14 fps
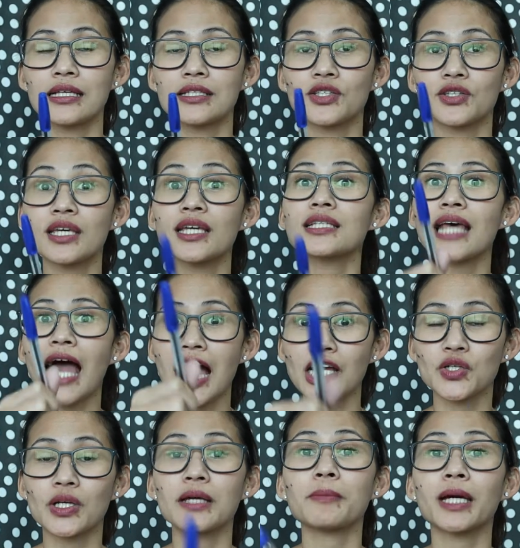so he's
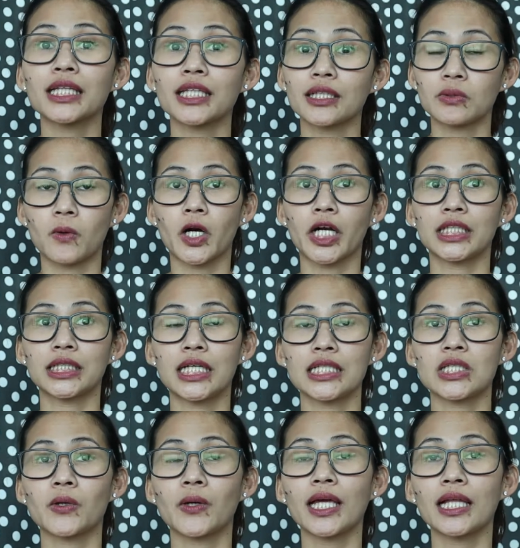actually my tattoo
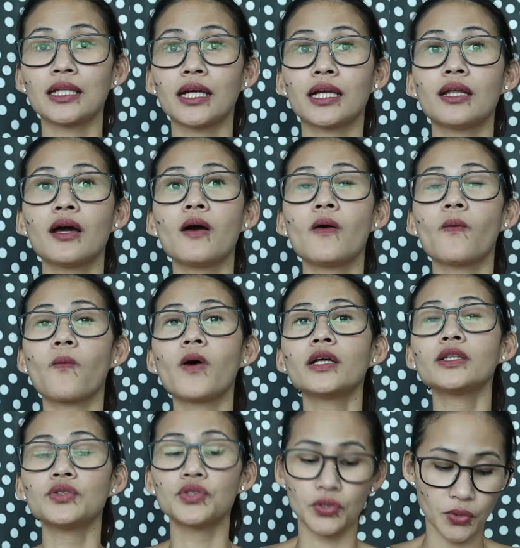artist. So he did
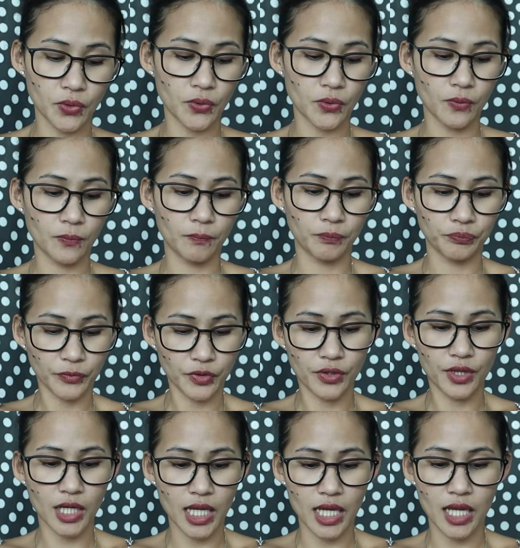1, 2,
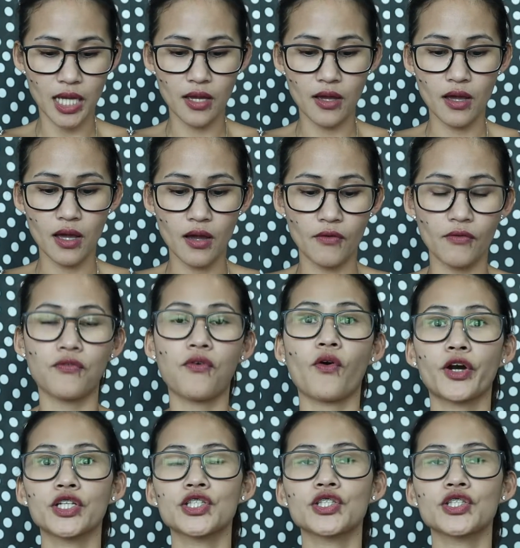3, 4.